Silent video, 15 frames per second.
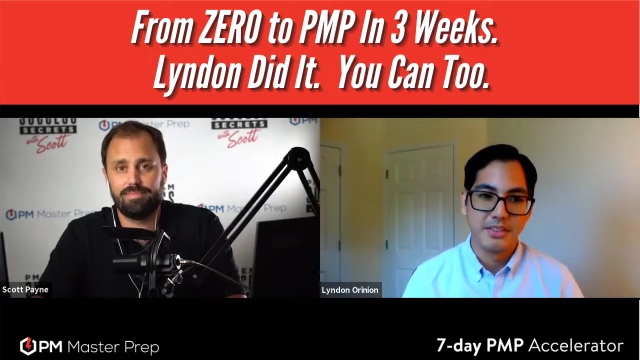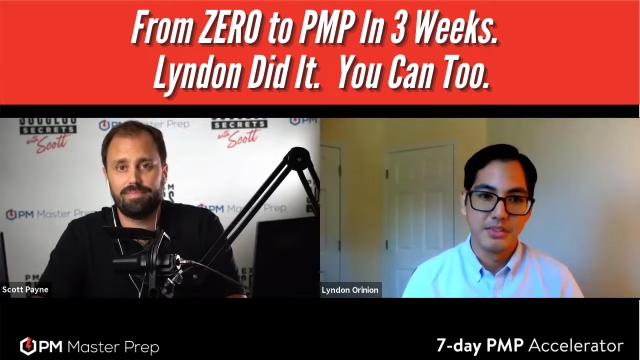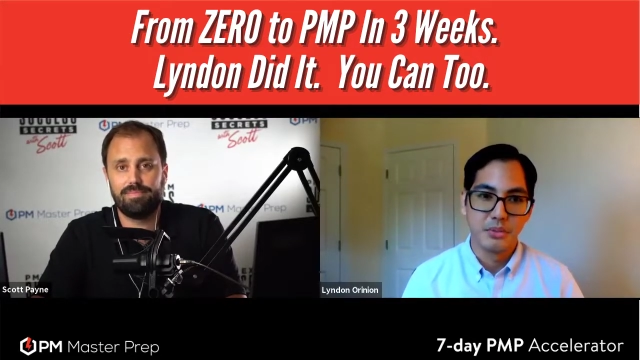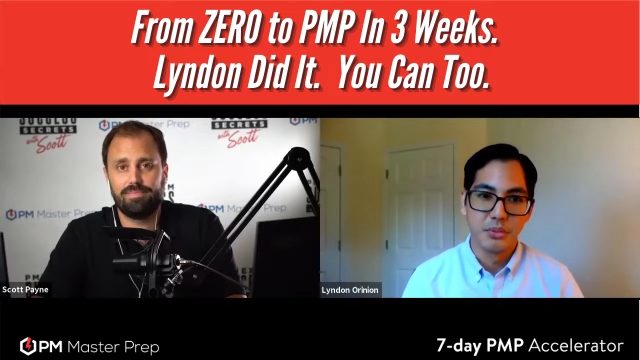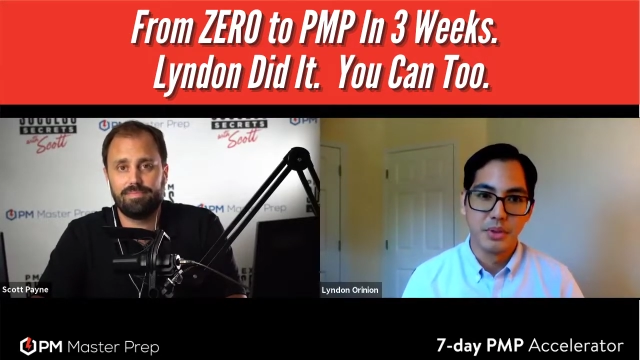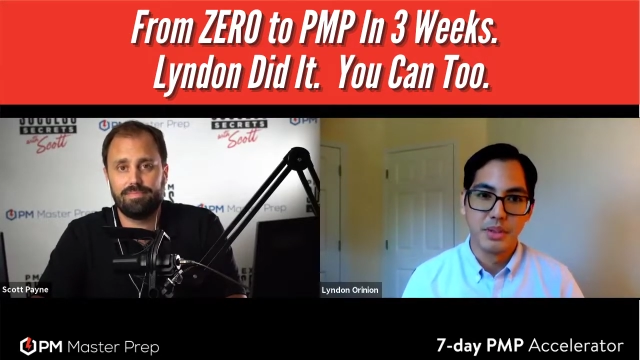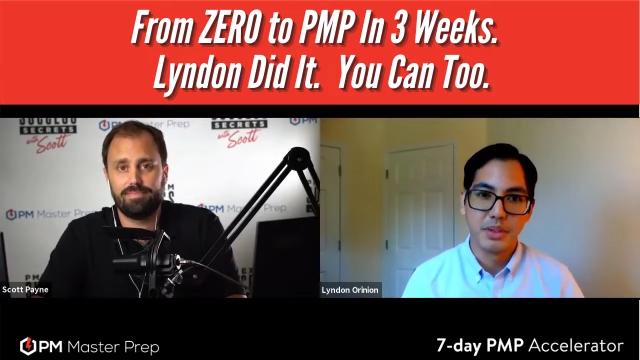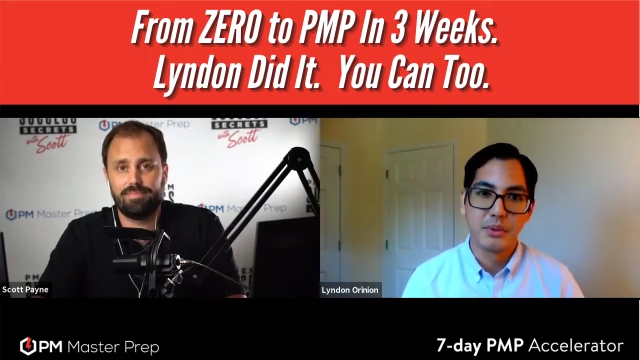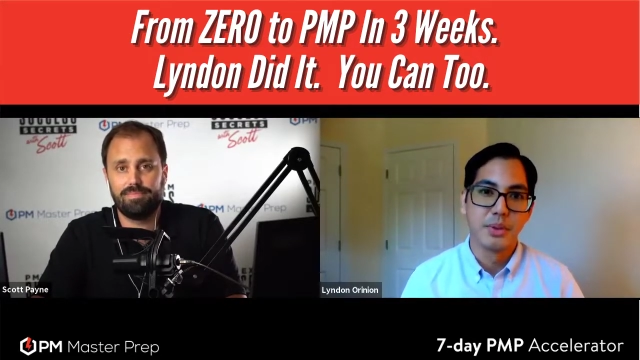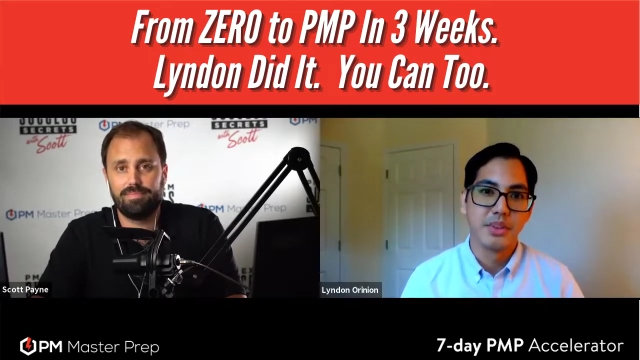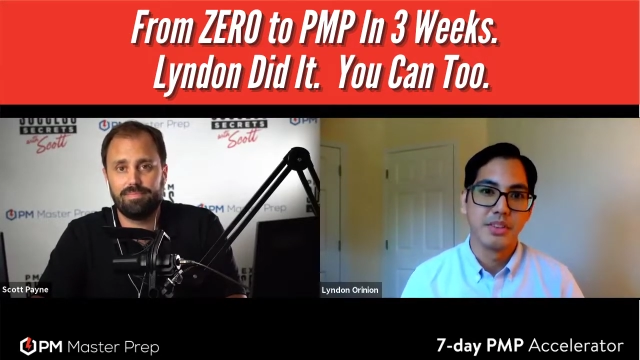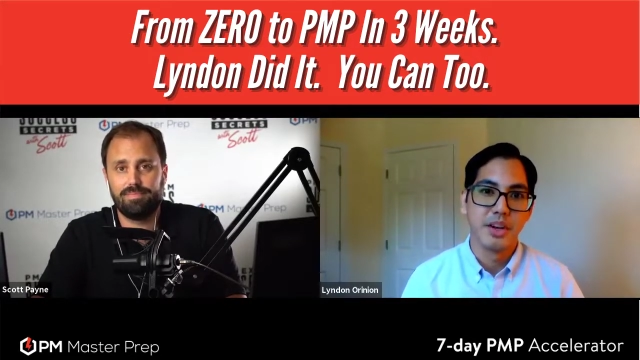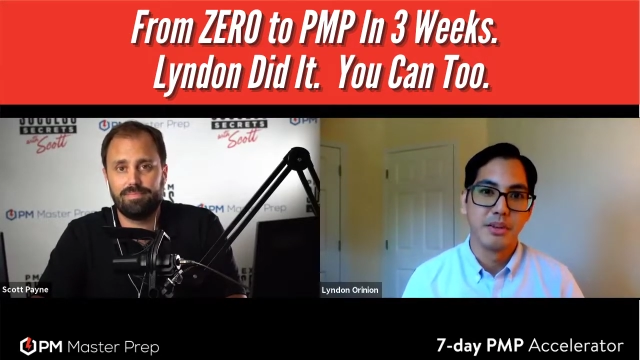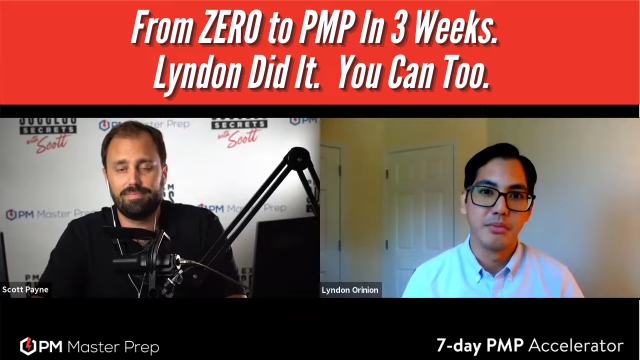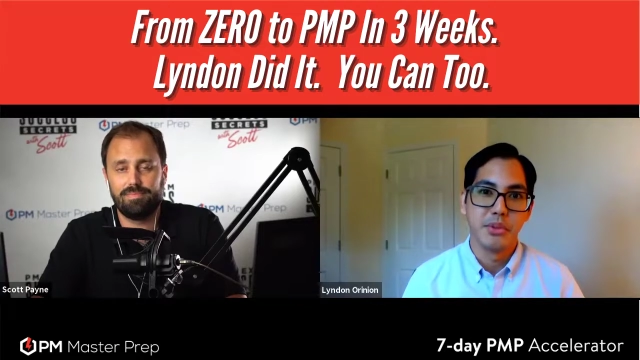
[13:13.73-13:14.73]
Speaker 1: it just really
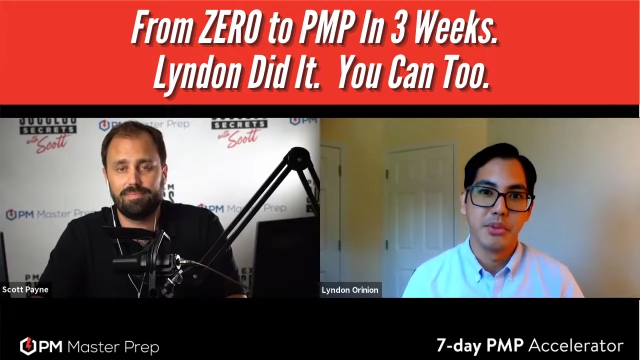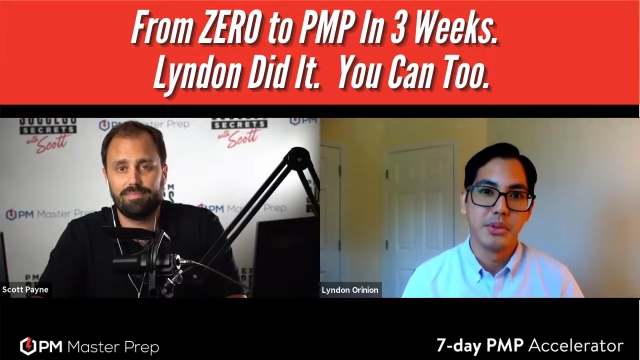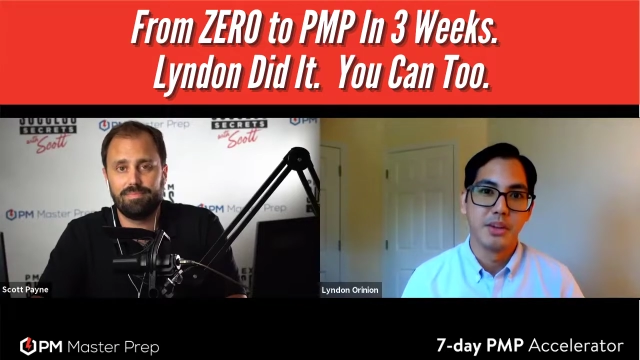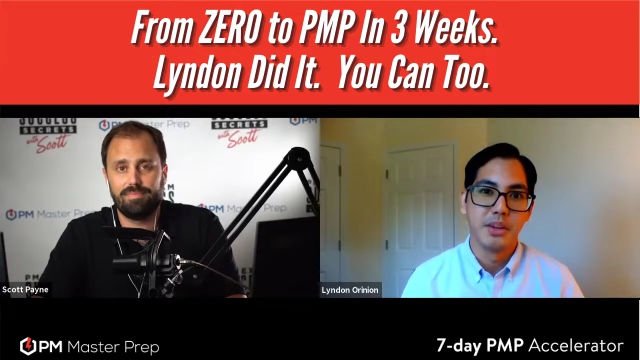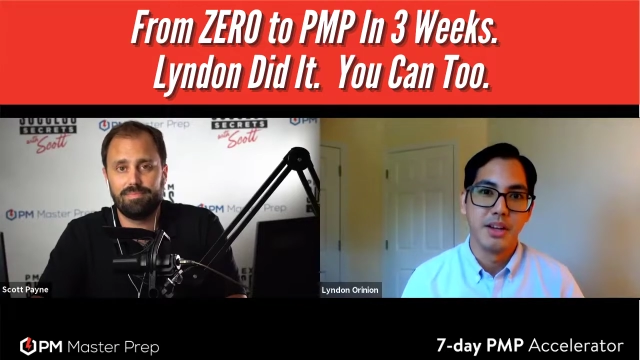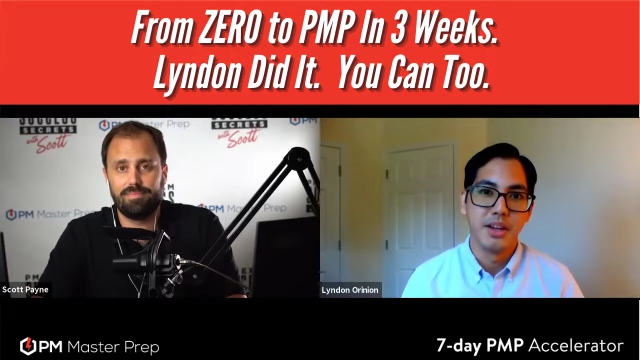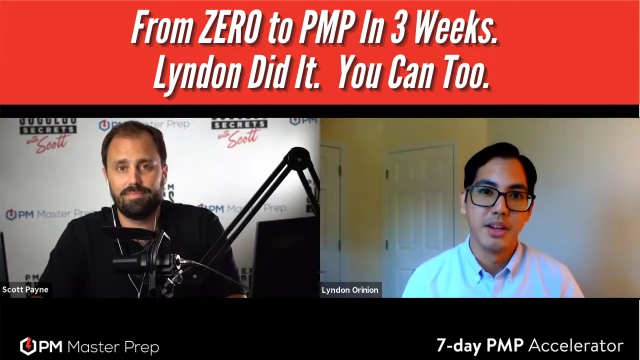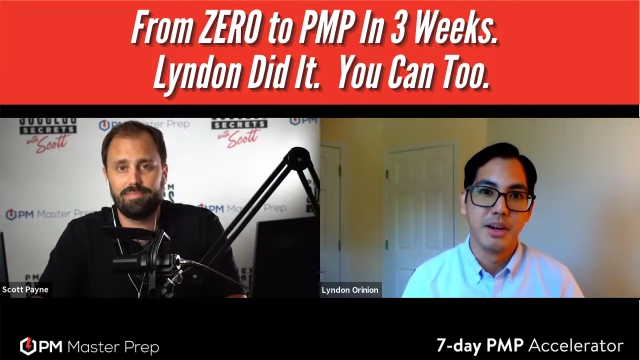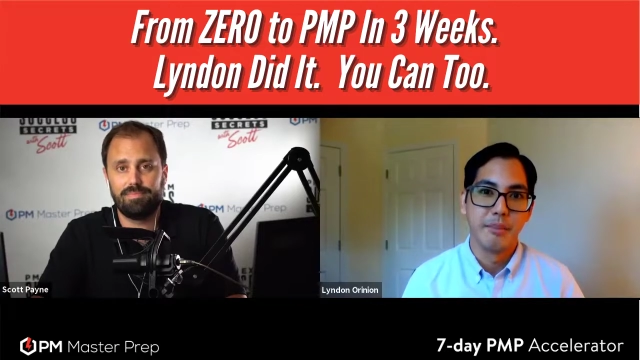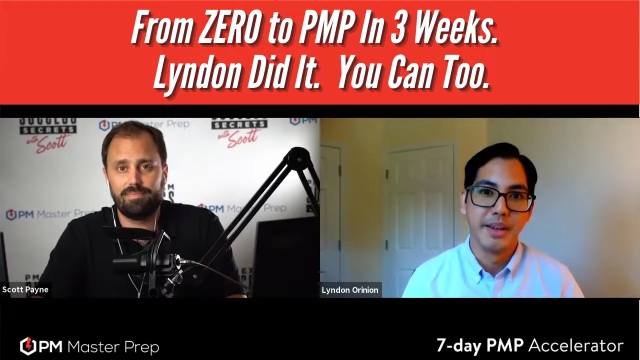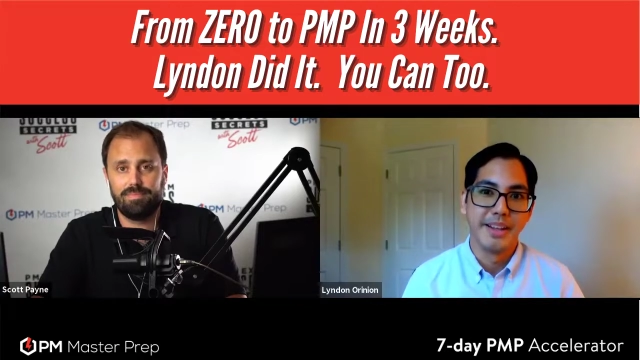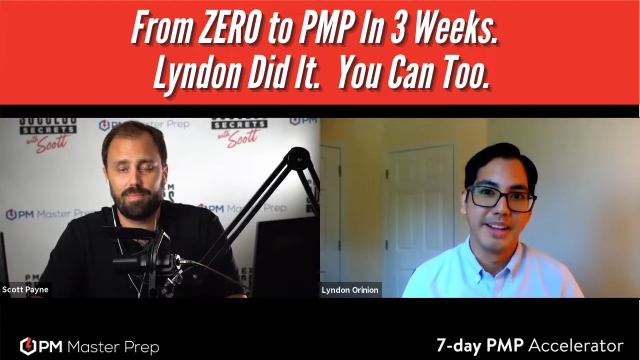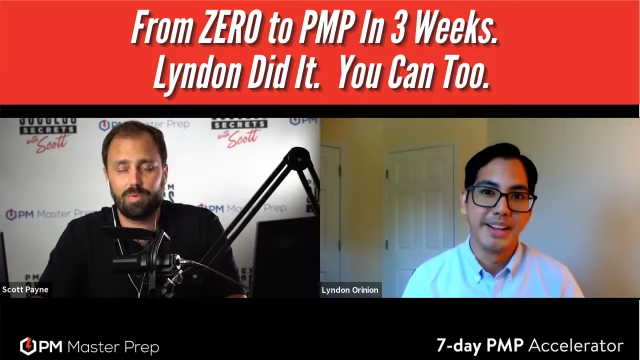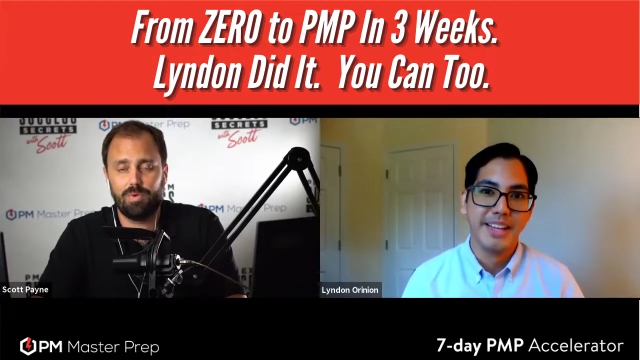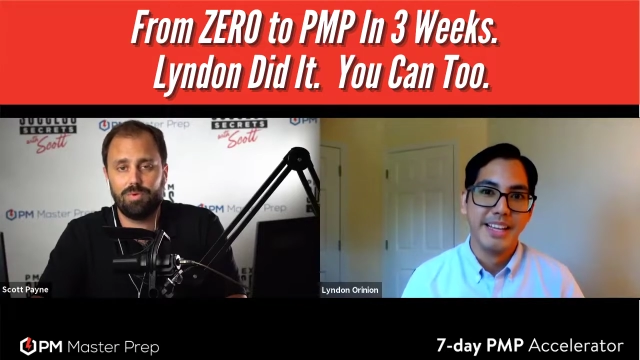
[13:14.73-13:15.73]
was helpful. Um,
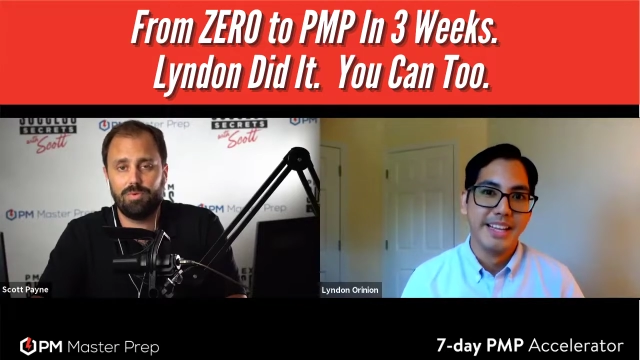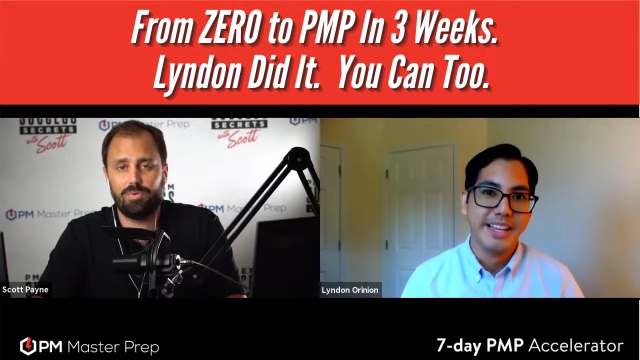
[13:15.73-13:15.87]
and